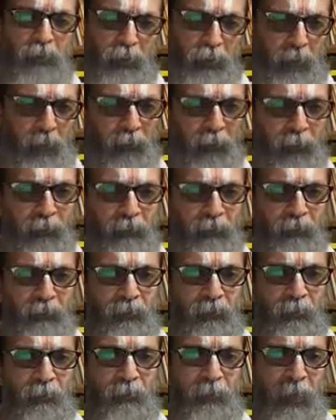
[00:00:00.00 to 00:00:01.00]

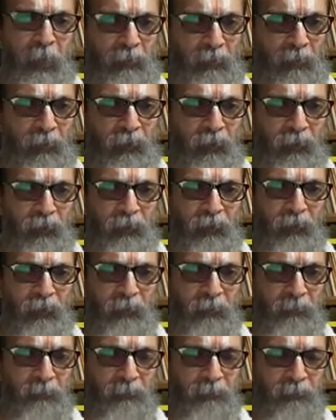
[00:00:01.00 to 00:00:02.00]
traditions,
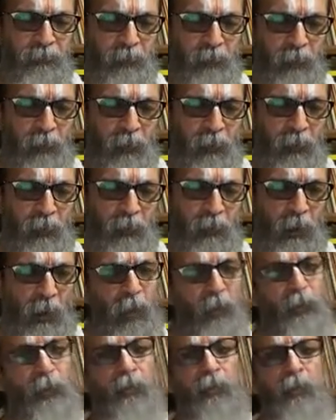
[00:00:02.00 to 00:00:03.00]
practices,
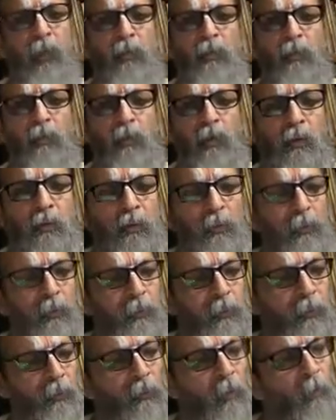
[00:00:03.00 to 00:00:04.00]
also not
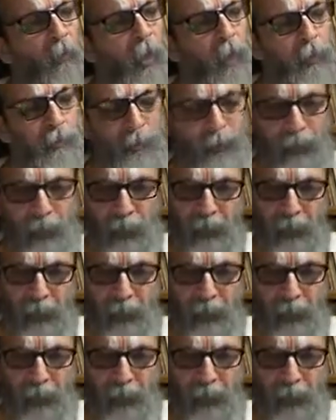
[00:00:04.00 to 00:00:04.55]
contradicting the modern